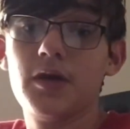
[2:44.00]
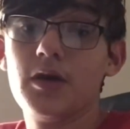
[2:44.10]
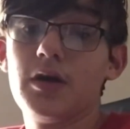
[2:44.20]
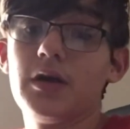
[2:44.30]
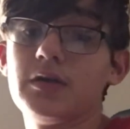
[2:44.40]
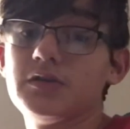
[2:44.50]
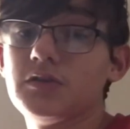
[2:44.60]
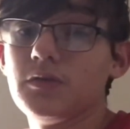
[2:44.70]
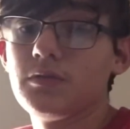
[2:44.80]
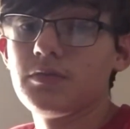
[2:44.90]

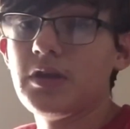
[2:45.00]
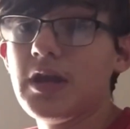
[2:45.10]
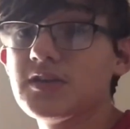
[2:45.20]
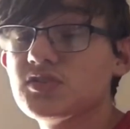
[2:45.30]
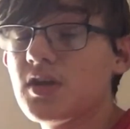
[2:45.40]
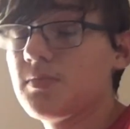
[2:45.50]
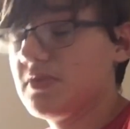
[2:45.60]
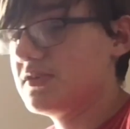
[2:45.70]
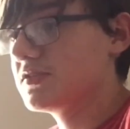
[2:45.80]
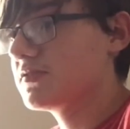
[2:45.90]
the next step
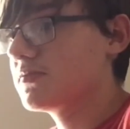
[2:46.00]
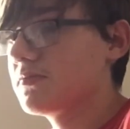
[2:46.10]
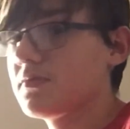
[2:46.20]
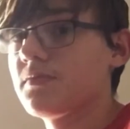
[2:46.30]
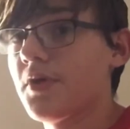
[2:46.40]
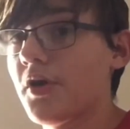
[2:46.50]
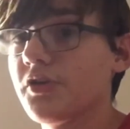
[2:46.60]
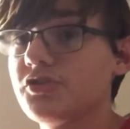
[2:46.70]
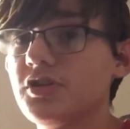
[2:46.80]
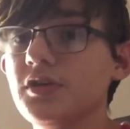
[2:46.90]
is
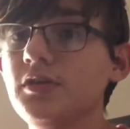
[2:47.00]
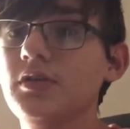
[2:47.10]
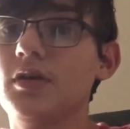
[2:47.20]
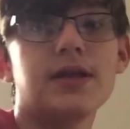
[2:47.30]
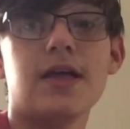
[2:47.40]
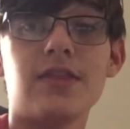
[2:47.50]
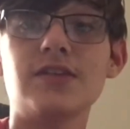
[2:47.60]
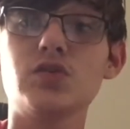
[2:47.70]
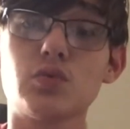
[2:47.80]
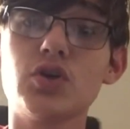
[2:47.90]
polishing. This
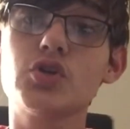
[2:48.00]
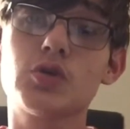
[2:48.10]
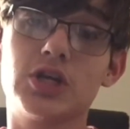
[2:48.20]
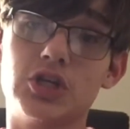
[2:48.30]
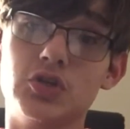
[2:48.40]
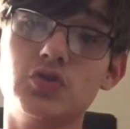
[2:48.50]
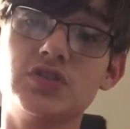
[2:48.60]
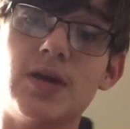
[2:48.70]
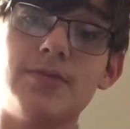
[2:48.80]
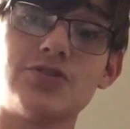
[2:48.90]
is where you create a new
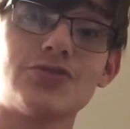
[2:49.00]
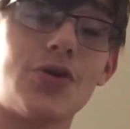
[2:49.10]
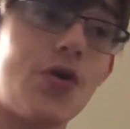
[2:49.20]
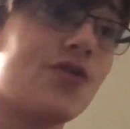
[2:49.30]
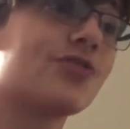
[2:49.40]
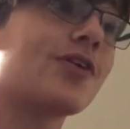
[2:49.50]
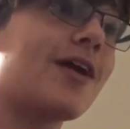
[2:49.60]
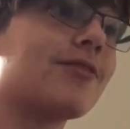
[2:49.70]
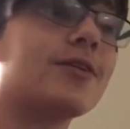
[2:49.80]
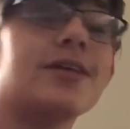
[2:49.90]
step and draw over
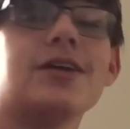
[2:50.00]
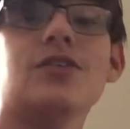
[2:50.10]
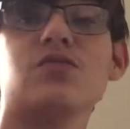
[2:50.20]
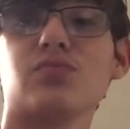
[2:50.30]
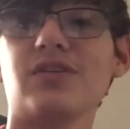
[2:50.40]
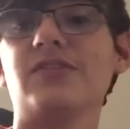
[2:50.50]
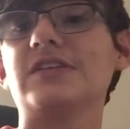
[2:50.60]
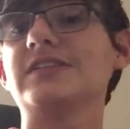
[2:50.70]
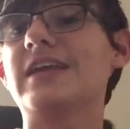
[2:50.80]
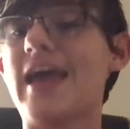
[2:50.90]
everything you
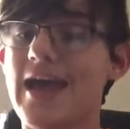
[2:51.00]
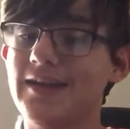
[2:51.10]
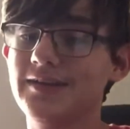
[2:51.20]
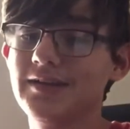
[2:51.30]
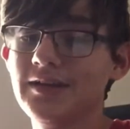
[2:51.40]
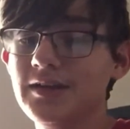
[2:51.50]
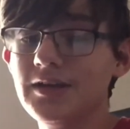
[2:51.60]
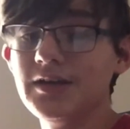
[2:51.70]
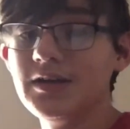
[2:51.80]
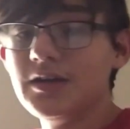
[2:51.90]
previously had.
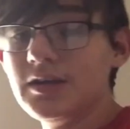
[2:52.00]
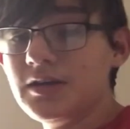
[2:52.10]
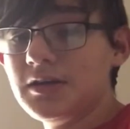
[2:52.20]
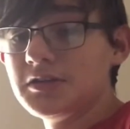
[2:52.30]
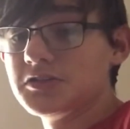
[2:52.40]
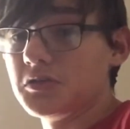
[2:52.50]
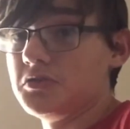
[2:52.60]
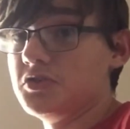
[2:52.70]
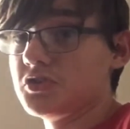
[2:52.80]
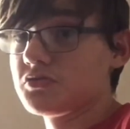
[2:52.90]
So you
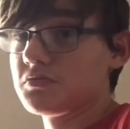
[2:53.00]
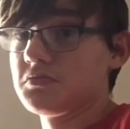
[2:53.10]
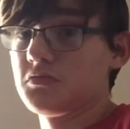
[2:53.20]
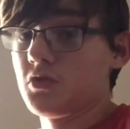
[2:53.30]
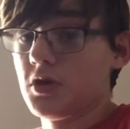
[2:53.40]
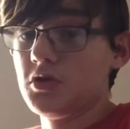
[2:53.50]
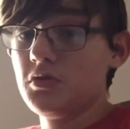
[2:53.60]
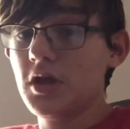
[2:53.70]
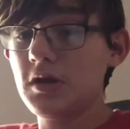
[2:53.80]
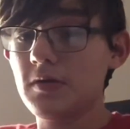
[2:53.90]
just create a new
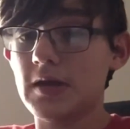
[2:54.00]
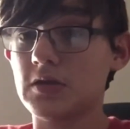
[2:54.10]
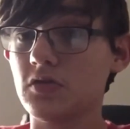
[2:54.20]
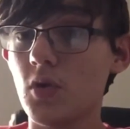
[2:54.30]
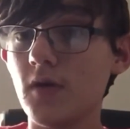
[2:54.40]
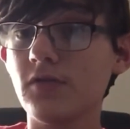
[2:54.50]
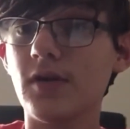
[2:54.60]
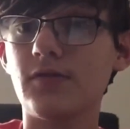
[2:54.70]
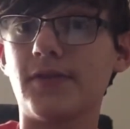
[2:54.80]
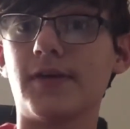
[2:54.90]
layer and go over
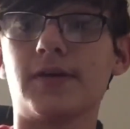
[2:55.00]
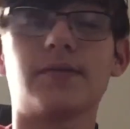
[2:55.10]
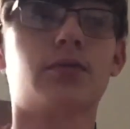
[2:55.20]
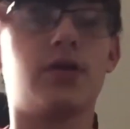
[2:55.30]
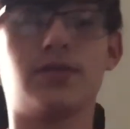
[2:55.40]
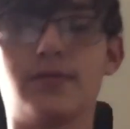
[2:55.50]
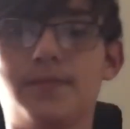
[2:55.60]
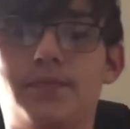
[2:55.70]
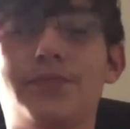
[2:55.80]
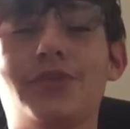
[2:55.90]
everything with
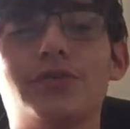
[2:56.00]
your